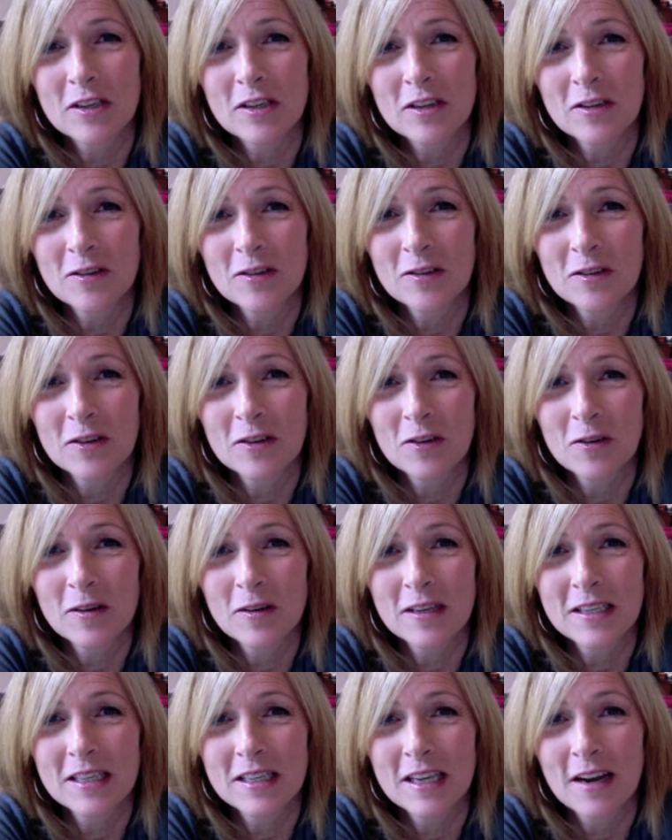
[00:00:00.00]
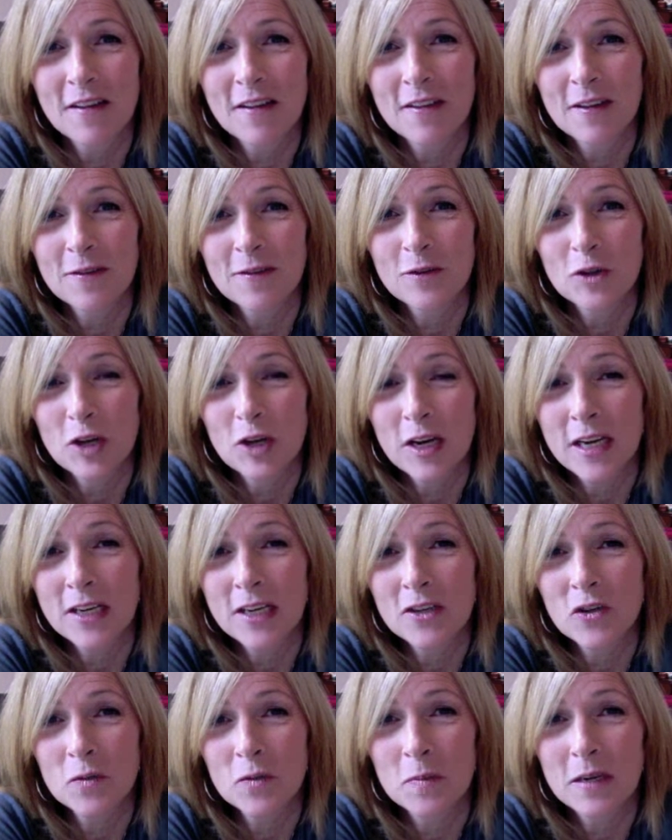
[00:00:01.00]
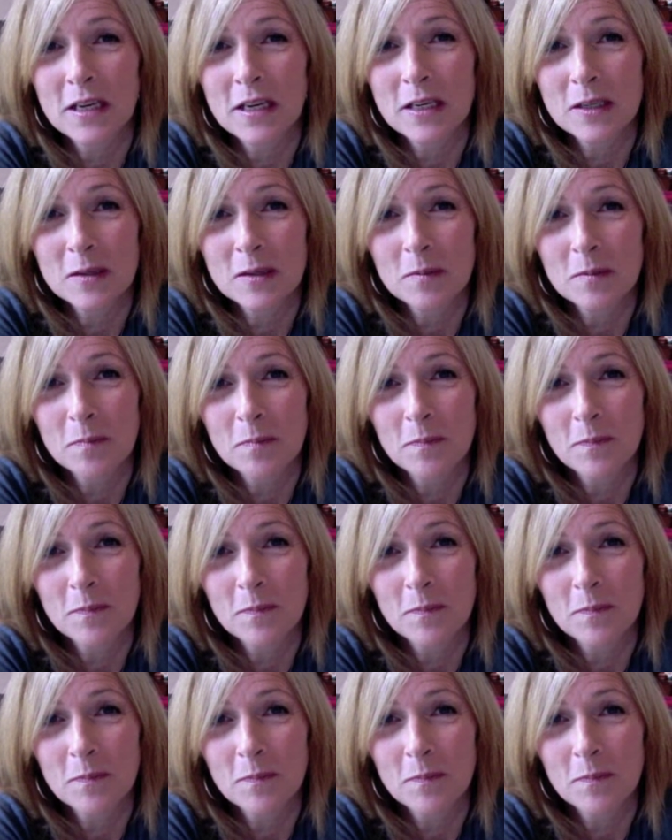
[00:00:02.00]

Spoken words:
you so you can see how they've changed, because